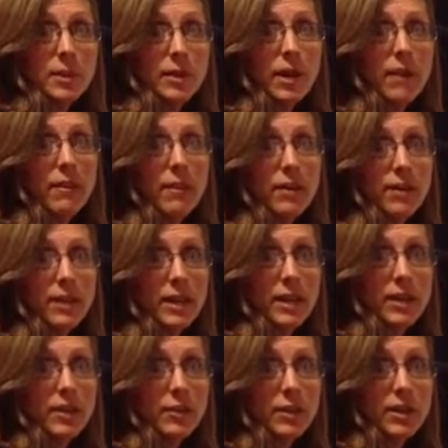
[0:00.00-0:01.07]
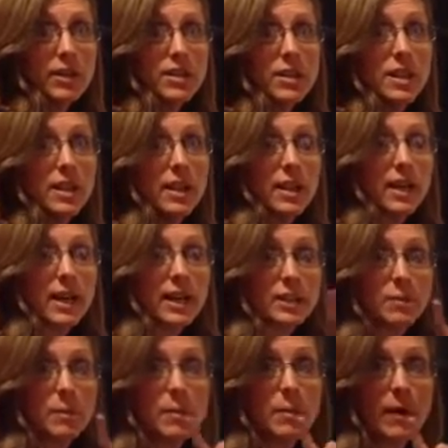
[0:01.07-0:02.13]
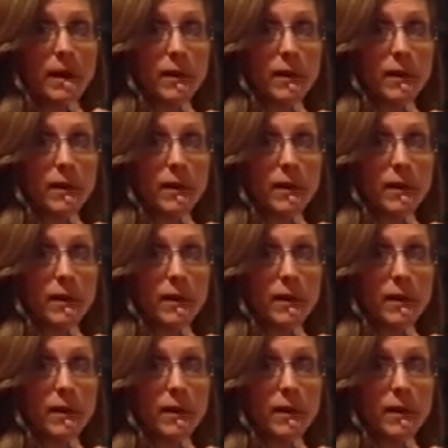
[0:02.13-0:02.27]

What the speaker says: have 180 degrees. It has to be bent